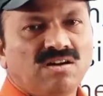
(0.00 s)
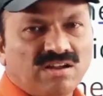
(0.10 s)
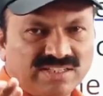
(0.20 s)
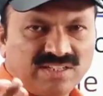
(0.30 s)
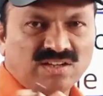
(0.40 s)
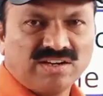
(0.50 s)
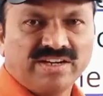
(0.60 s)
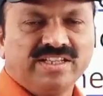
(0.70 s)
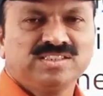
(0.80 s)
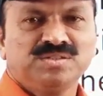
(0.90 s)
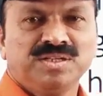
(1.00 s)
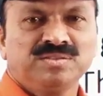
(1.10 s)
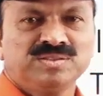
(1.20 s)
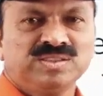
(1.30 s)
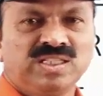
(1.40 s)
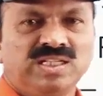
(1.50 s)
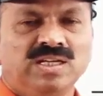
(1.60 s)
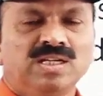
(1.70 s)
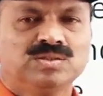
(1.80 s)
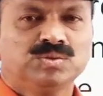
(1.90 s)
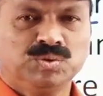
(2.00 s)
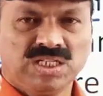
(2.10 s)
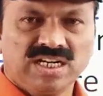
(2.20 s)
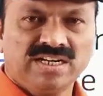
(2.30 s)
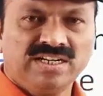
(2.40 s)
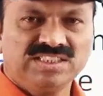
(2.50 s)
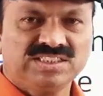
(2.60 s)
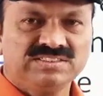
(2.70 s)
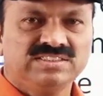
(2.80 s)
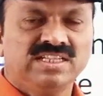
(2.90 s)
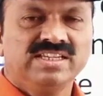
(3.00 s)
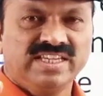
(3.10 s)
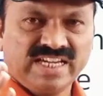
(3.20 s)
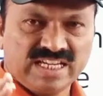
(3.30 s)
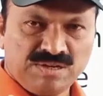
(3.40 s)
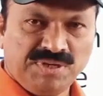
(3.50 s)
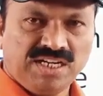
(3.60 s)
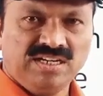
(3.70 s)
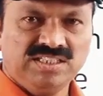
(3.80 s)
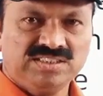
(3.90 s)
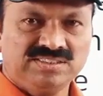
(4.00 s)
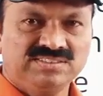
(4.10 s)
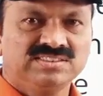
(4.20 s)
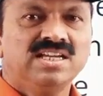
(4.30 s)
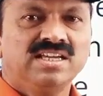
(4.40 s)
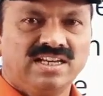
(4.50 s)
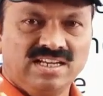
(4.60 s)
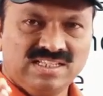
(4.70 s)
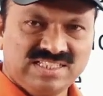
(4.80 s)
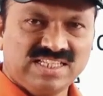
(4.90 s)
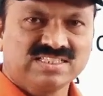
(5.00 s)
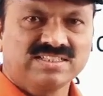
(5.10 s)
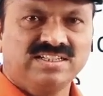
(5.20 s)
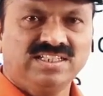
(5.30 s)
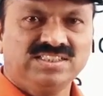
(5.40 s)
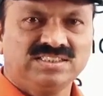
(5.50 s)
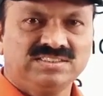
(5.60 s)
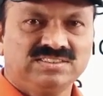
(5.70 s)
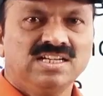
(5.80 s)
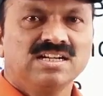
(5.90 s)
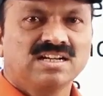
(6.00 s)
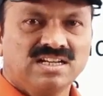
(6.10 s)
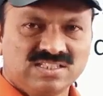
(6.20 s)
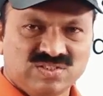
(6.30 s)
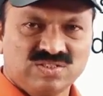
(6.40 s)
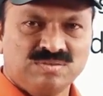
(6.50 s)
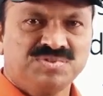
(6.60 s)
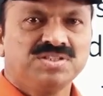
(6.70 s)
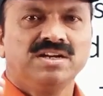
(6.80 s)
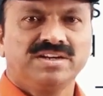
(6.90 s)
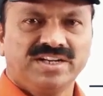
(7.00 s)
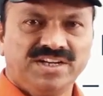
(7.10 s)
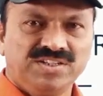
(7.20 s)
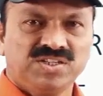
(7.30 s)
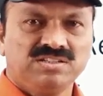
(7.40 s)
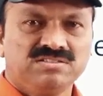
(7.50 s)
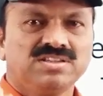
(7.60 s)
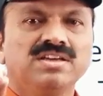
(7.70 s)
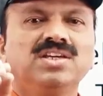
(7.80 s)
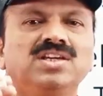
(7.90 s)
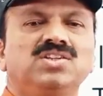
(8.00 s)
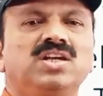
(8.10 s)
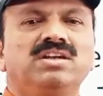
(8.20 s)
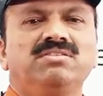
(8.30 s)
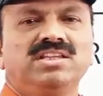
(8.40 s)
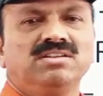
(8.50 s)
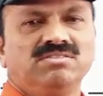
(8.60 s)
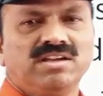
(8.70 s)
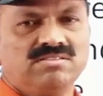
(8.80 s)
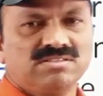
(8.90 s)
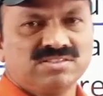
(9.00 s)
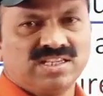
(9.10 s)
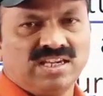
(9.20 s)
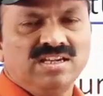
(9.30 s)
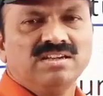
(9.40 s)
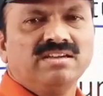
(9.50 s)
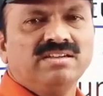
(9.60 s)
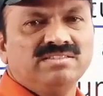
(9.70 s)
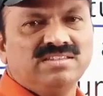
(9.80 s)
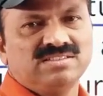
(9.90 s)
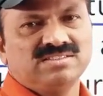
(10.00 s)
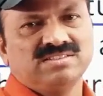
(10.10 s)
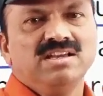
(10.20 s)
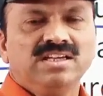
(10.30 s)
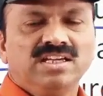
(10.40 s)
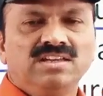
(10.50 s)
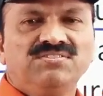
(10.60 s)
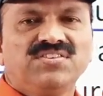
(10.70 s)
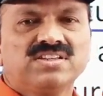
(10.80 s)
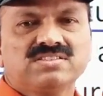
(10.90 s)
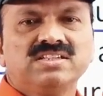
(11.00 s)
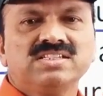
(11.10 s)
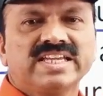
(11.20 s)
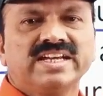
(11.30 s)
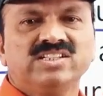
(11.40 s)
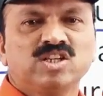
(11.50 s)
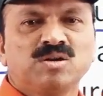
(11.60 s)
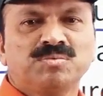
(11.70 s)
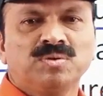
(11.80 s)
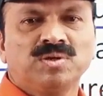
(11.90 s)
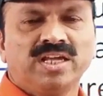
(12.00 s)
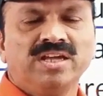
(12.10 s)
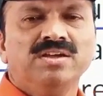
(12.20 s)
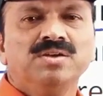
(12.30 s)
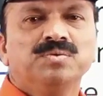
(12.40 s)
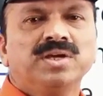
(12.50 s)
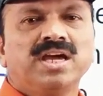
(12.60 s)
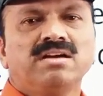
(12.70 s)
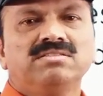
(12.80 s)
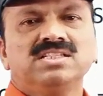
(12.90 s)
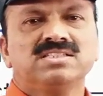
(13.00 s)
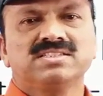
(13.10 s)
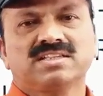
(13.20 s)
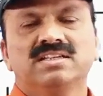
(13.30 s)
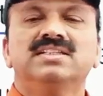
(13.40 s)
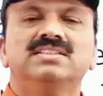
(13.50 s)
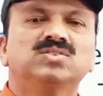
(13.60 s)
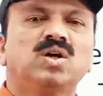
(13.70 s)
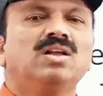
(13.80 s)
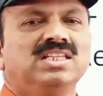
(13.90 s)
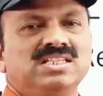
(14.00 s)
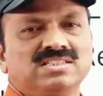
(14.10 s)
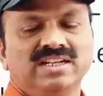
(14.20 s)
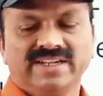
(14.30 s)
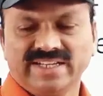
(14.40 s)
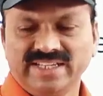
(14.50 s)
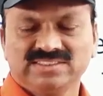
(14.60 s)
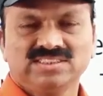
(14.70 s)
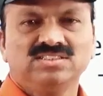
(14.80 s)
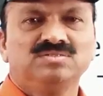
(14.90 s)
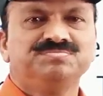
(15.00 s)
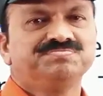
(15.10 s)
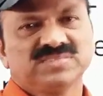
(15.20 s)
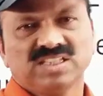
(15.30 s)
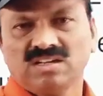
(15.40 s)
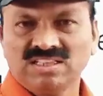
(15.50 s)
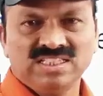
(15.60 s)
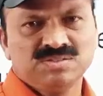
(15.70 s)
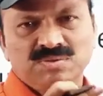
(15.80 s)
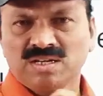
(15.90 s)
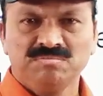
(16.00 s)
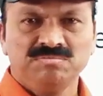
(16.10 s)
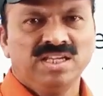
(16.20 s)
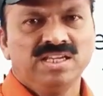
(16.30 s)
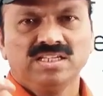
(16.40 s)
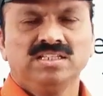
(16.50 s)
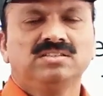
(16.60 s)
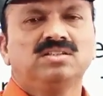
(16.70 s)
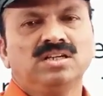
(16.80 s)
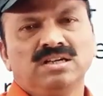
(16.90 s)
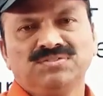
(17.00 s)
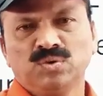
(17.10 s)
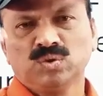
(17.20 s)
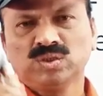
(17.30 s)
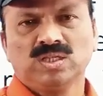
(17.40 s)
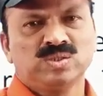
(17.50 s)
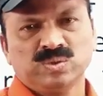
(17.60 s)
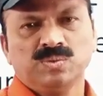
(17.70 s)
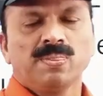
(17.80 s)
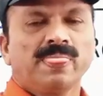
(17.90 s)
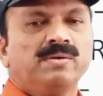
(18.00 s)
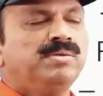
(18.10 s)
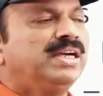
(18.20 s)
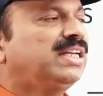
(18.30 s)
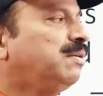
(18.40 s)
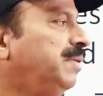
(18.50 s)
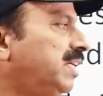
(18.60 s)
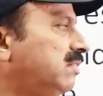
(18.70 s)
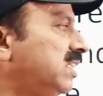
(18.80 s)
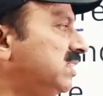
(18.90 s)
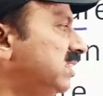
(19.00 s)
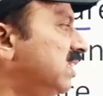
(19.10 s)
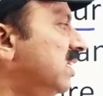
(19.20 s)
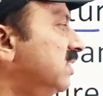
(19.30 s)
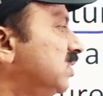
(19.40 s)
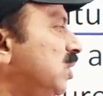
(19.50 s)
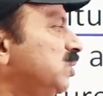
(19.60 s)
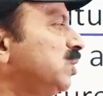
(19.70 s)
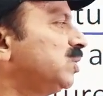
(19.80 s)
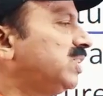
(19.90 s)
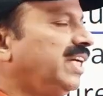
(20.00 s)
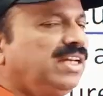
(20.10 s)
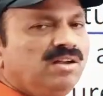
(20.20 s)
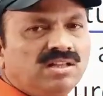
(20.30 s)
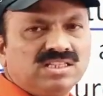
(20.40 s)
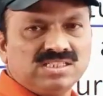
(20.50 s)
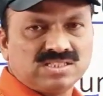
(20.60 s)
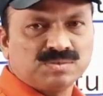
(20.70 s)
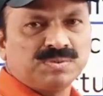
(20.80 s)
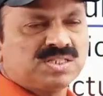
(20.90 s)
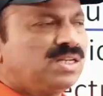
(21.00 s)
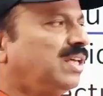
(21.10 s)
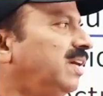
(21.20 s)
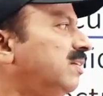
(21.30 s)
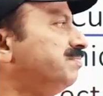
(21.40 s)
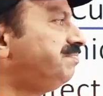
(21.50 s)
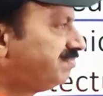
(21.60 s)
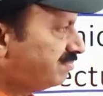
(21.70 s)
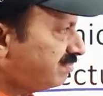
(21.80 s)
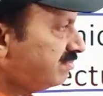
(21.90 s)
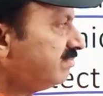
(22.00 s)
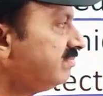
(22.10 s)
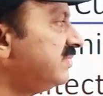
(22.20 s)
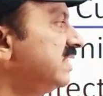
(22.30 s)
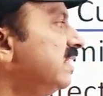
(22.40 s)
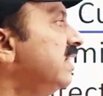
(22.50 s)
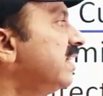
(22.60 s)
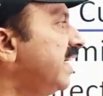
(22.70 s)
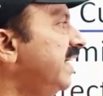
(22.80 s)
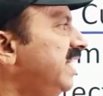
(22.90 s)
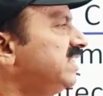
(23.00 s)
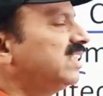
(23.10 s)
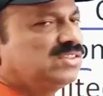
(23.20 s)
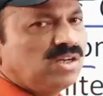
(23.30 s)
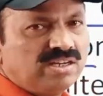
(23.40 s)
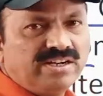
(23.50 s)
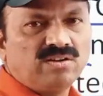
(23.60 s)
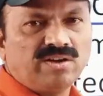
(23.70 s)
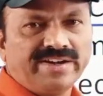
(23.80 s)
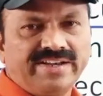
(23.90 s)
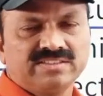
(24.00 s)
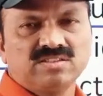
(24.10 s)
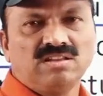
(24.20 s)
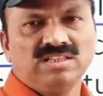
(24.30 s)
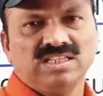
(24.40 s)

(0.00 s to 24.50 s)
art and architecture we have to see, social conditions, economic conditions, religious conditions, customs, traditions, each and everything we have to see in this. In first and second chapter only, we have this, so all these, literature, all these will come in third and fourth also. But coming to this, so society, all these, especially conditions, art and architecture, all